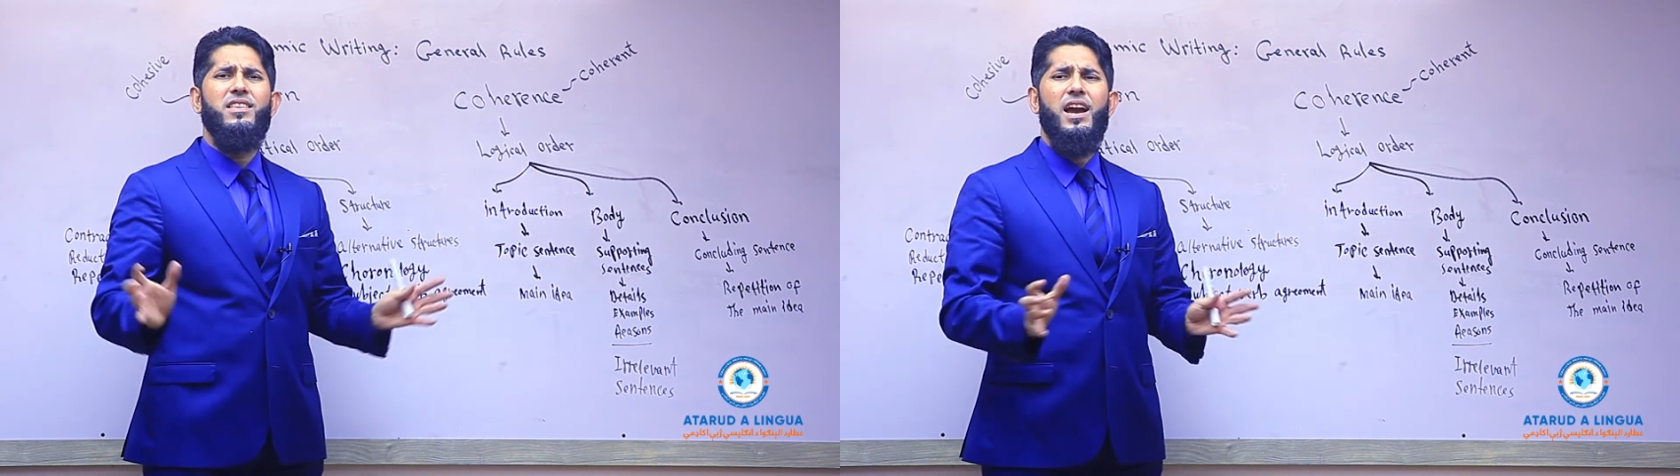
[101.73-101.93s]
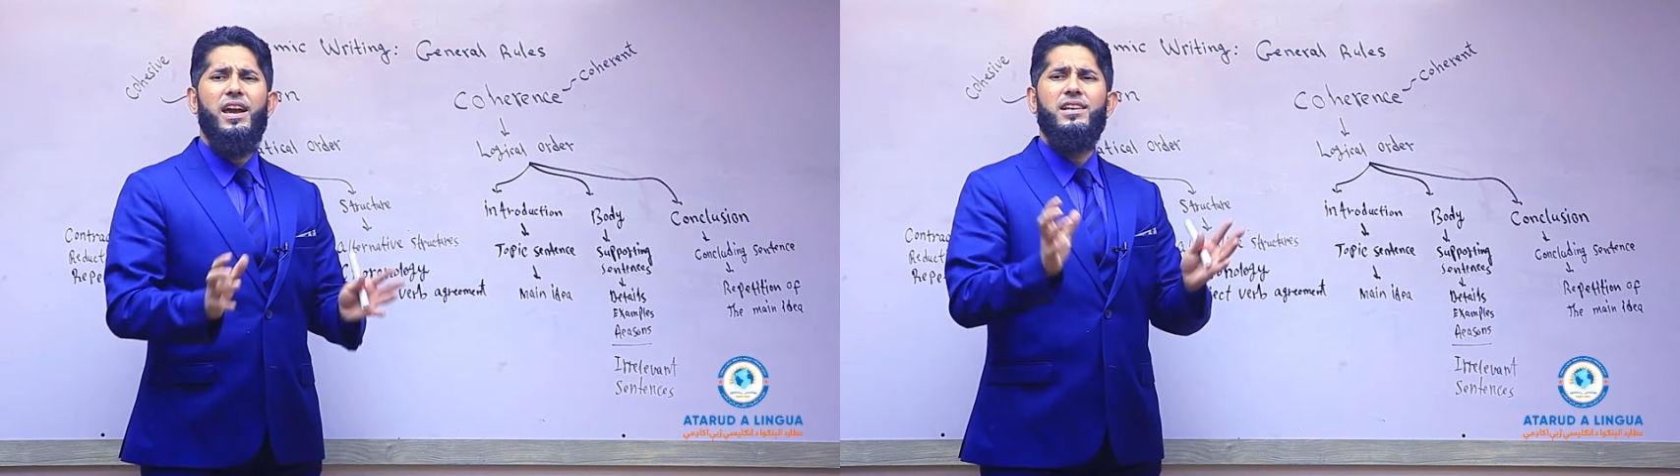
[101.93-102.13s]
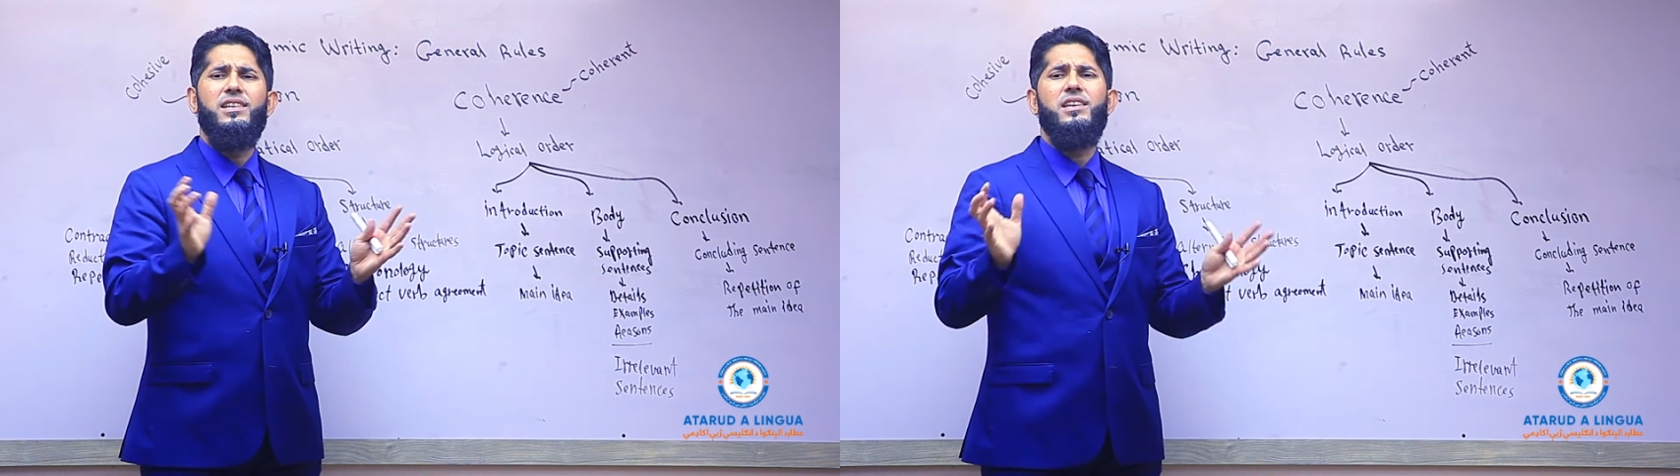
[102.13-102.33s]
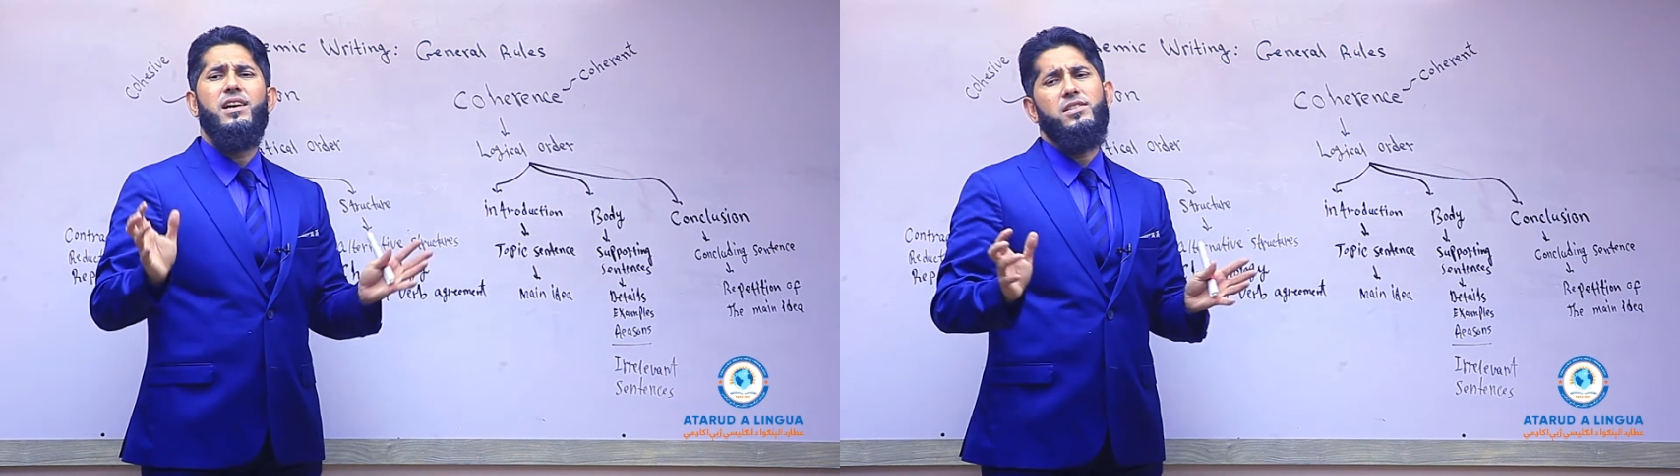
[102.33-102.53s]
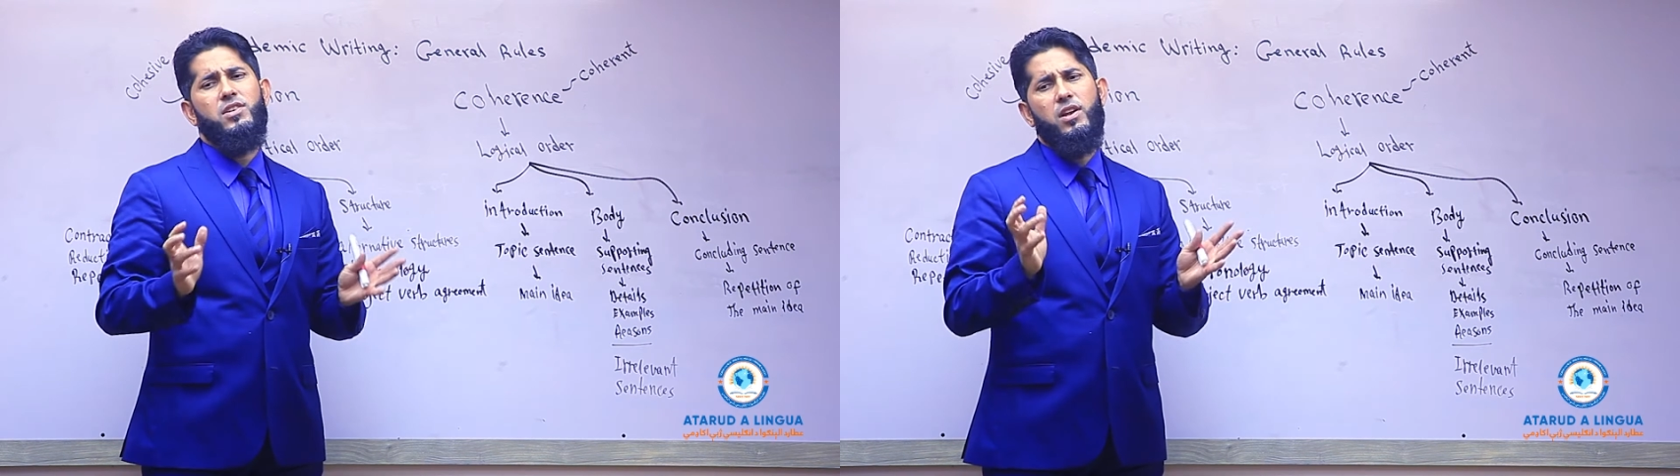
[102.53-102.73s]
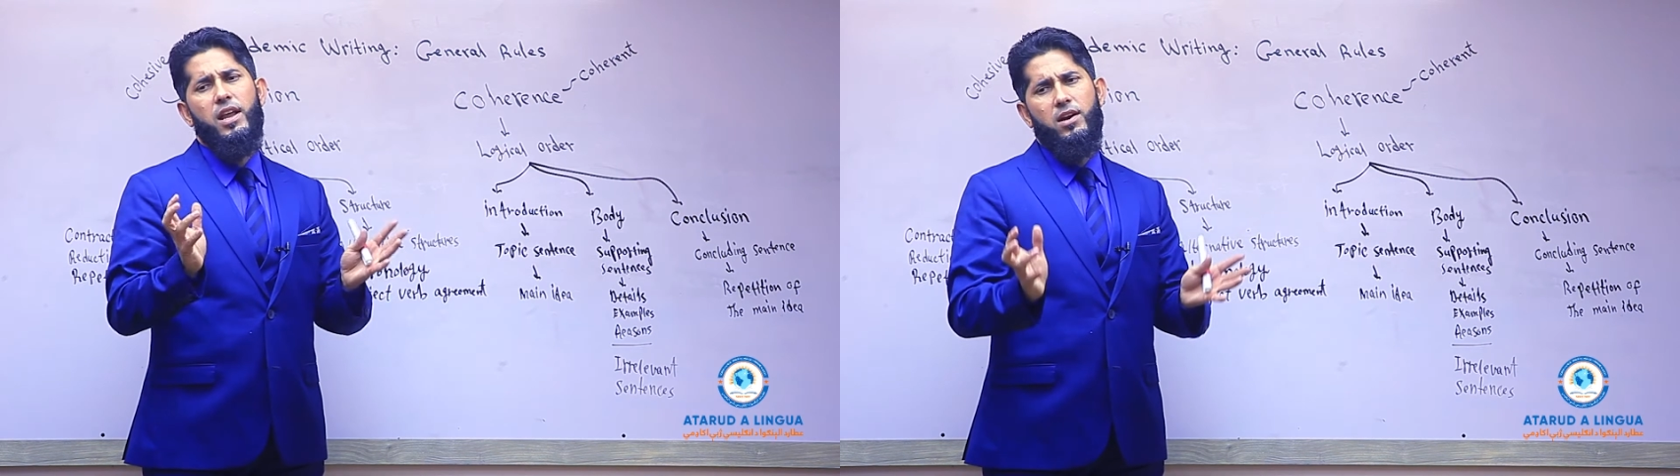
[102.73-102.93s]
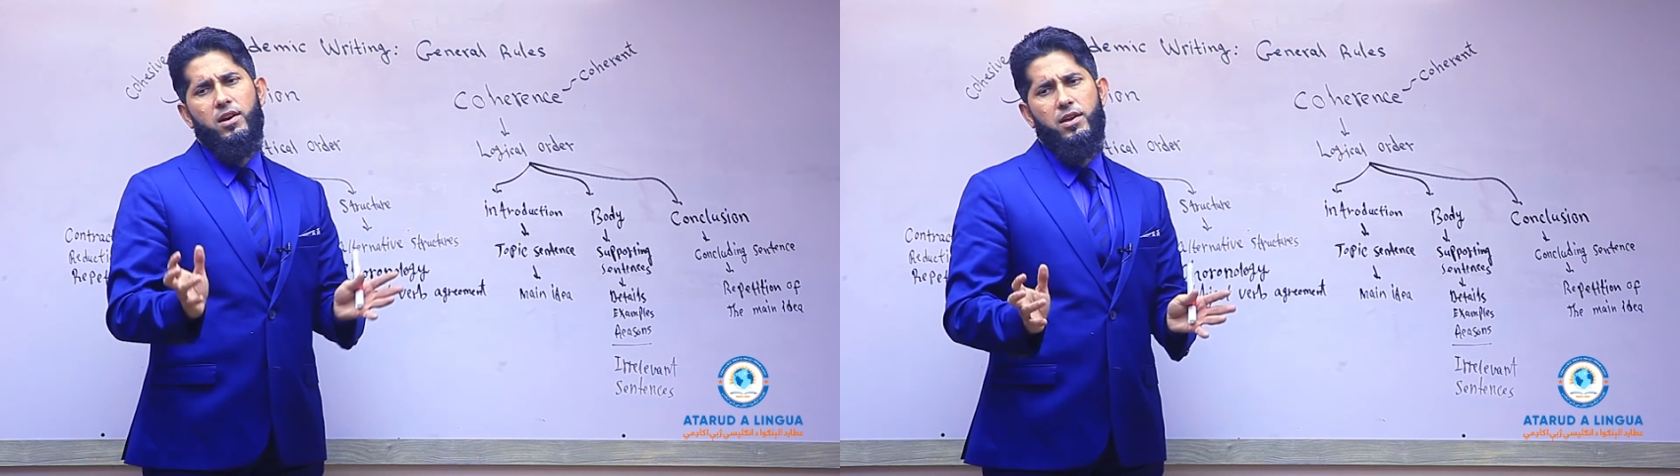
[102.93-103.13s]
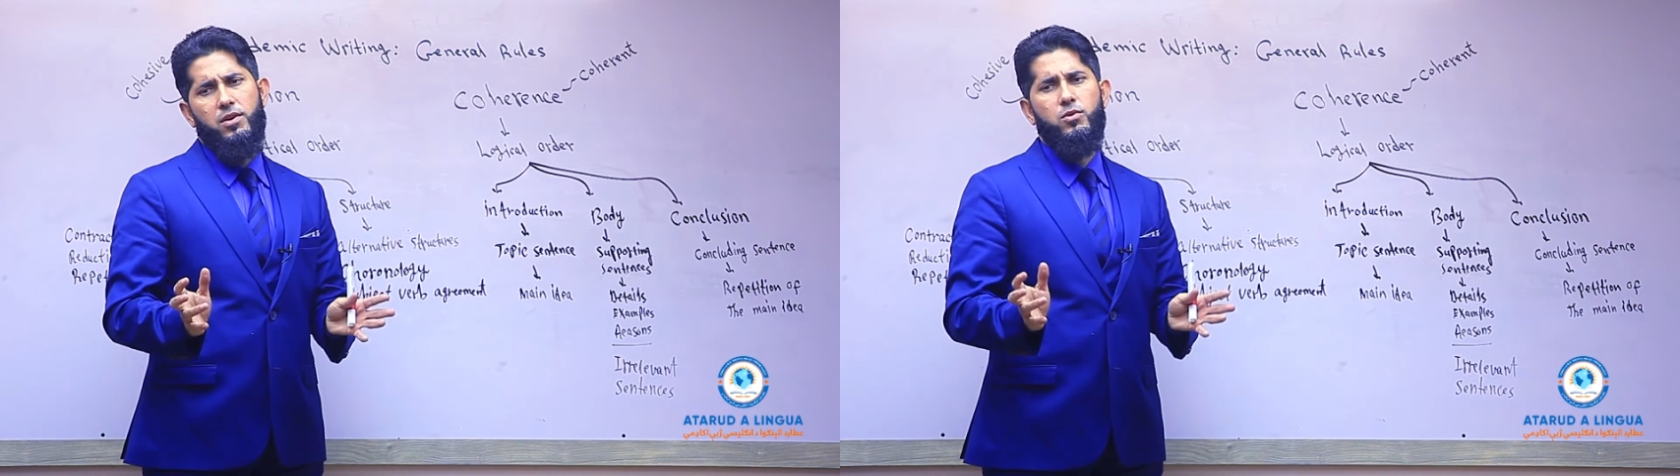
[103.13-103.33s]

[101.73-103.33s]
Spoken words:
the ideas clearly,